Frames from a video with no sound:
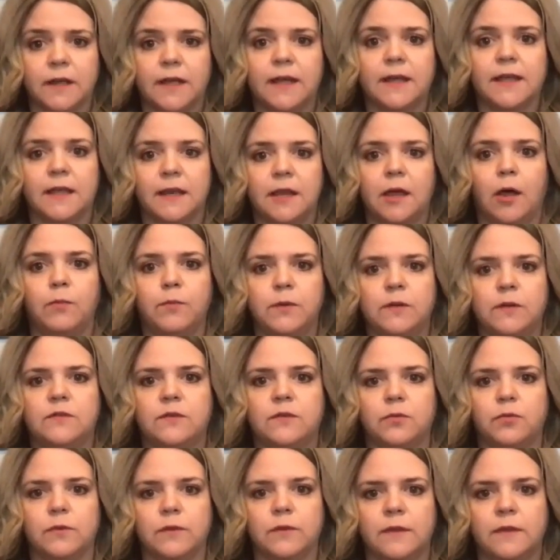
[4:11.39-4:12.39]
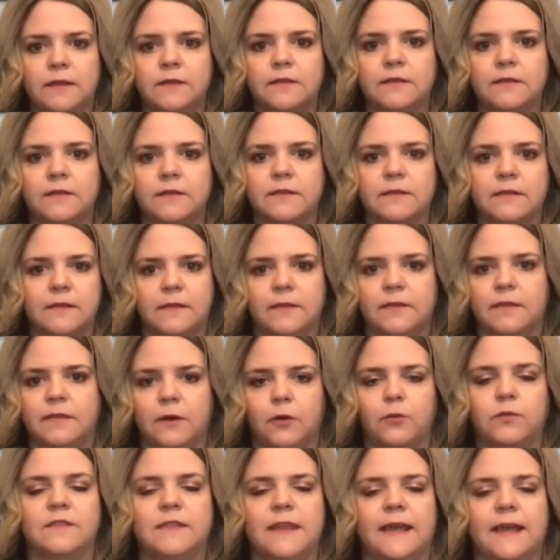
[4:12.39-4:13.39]
It can help you to release
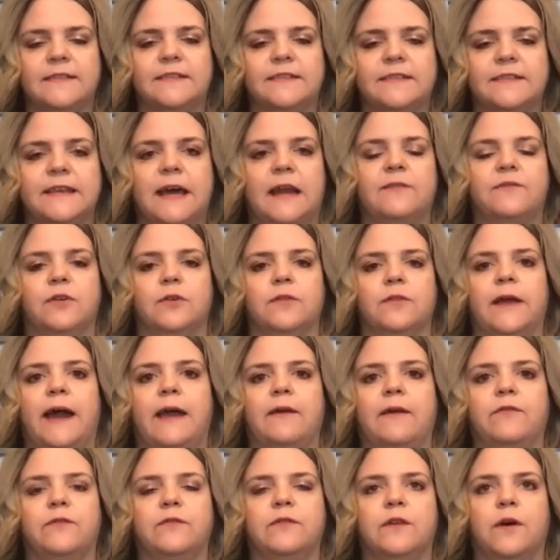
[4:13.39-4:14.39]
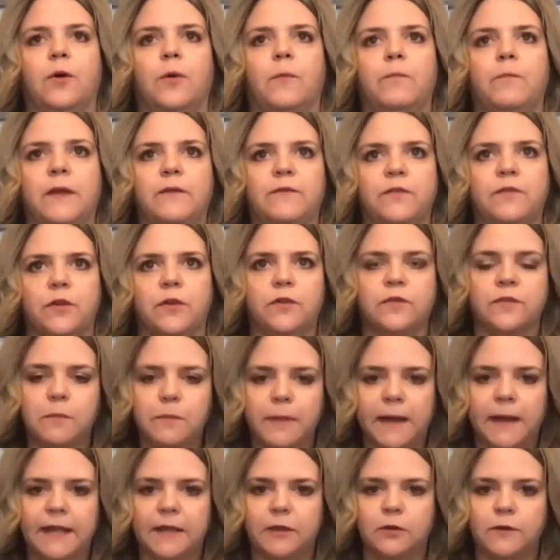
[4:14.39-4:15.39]
those things out of your life. So if you're
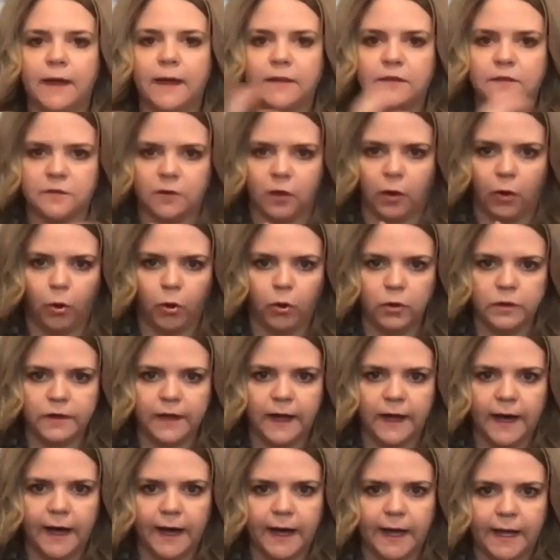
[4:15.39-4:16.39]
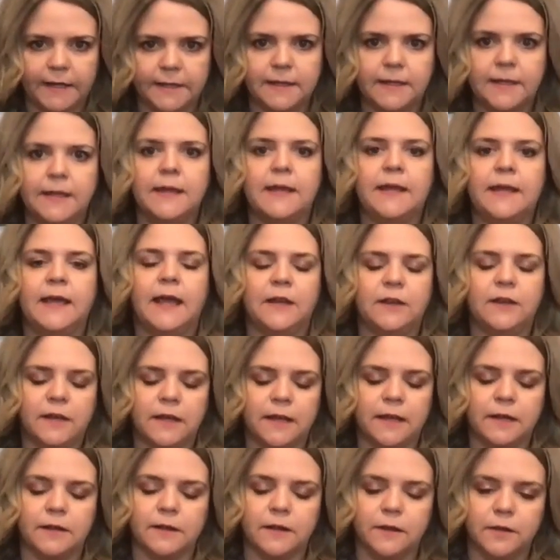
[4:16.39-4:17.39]
somebody who likes to hold on and you
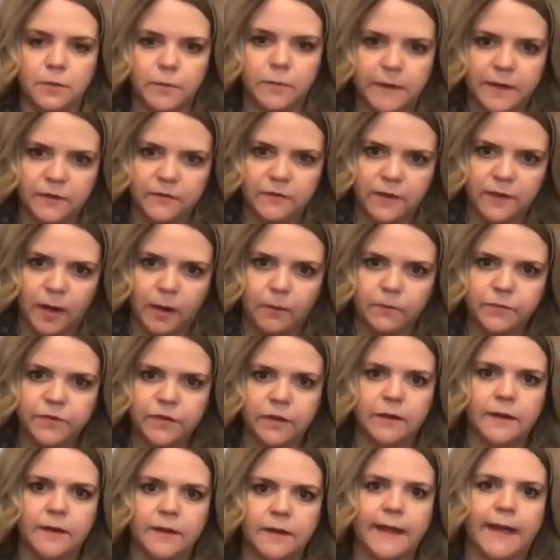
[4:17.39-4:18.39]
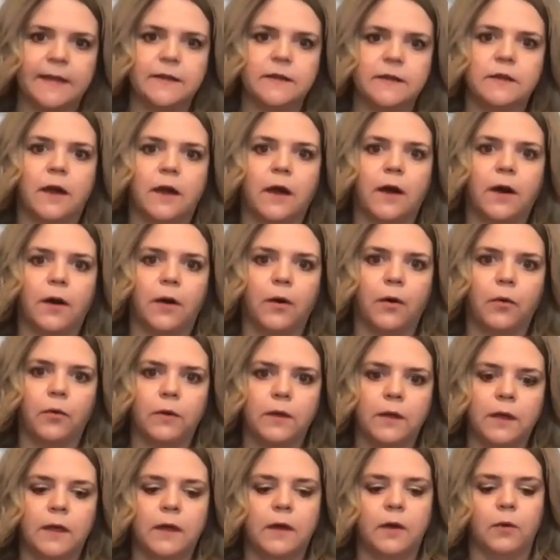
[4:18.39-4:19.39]
need a little bit of help to let go,
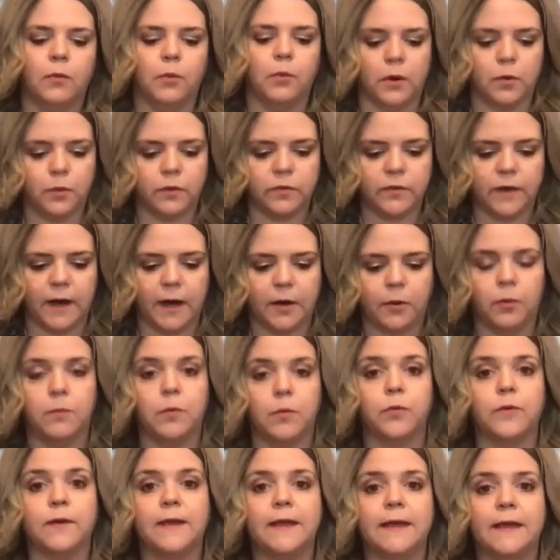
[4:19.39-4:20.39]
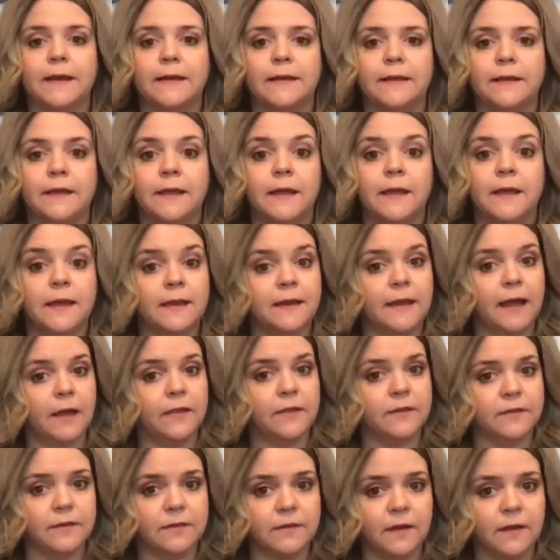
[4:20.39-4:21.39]
work with aquamarine. Now,
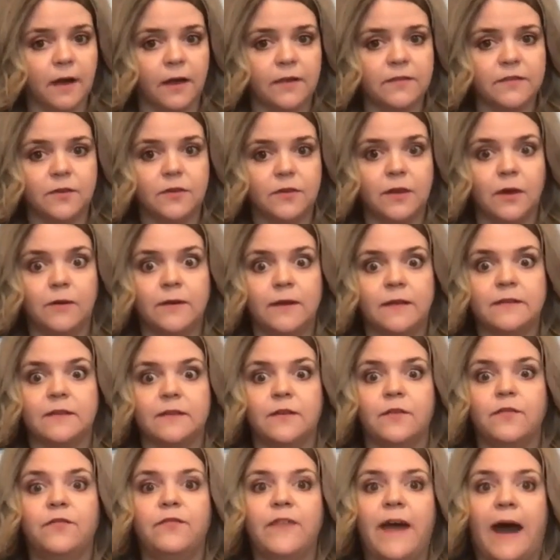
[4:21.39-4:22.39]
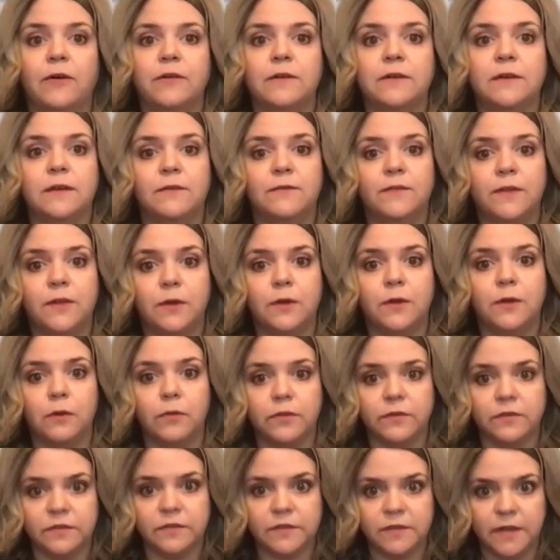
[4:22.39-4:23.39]
this is also known as the Fountain of Youth
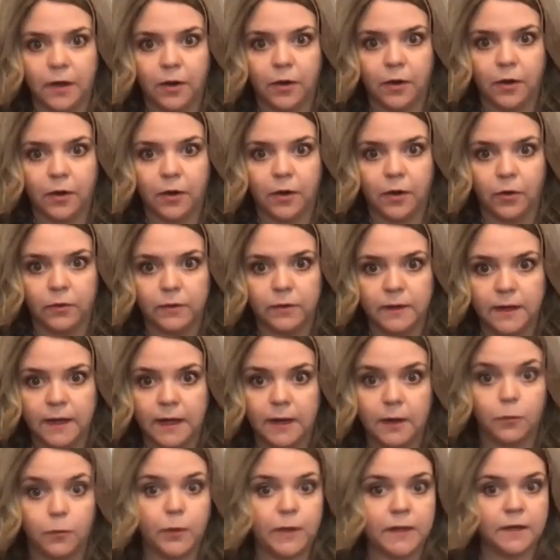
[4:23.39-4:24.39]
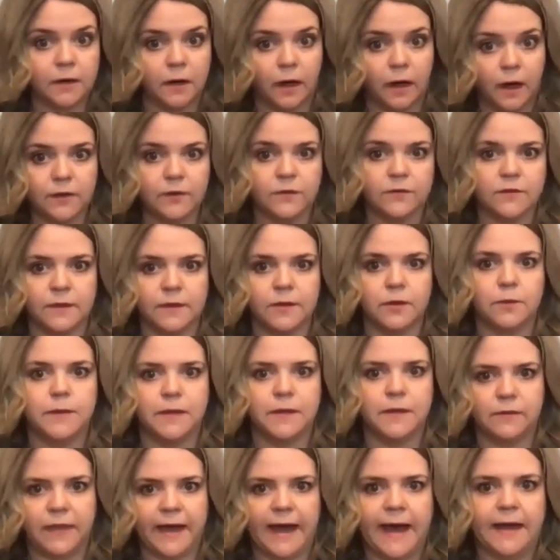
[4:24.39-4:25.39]
stone, and we could all use a little bit
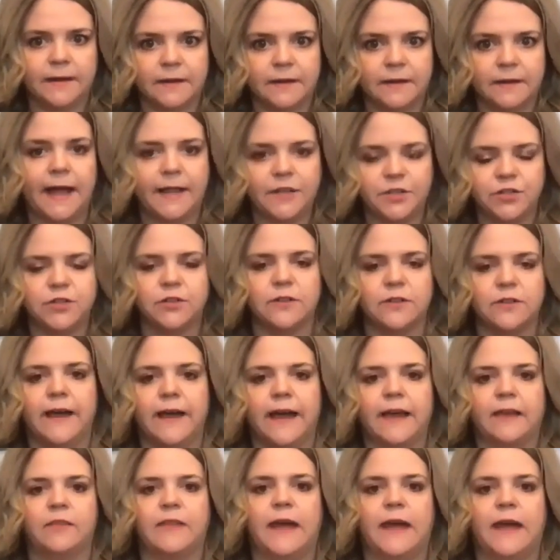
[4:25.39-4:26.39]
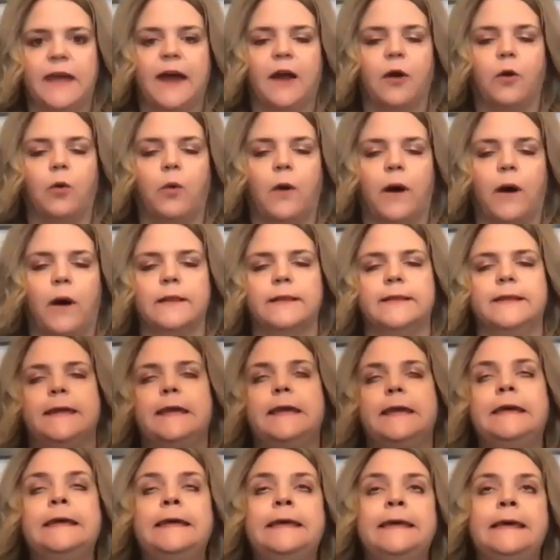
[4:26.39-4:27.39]
of that. At least I sure like that
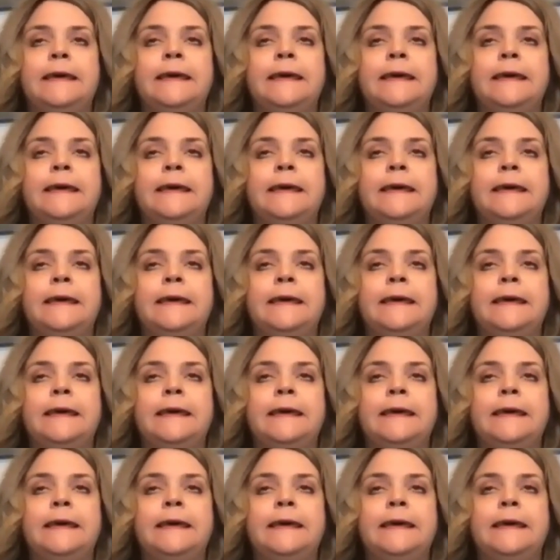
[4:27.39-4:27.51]
quality.